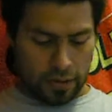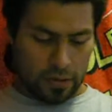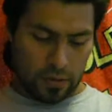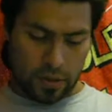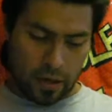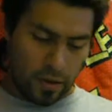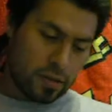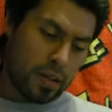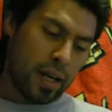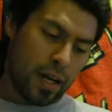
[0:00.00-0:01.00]
So
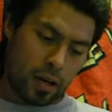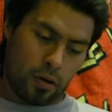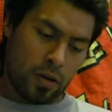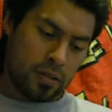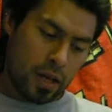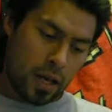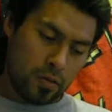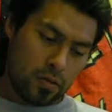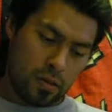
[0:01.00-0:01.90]
there is. I got to cross that out.